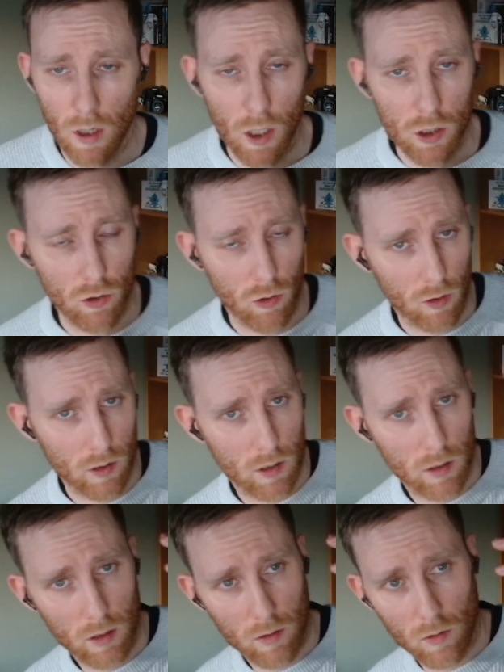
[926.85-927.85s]
So
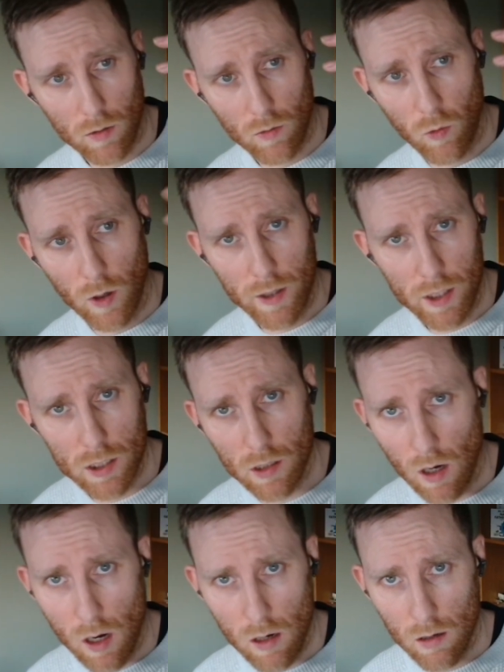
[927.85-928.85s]
where do you
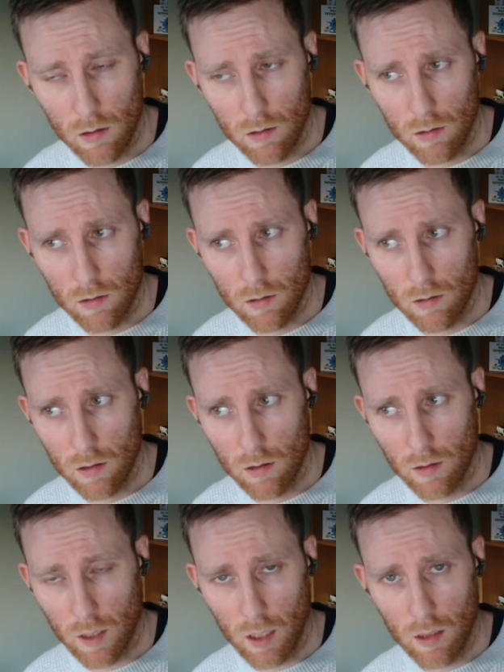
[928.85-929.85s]
start?
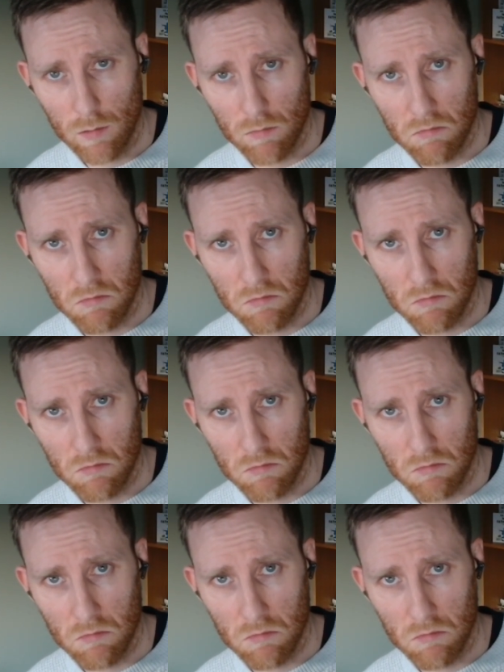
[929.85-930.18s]
Okay.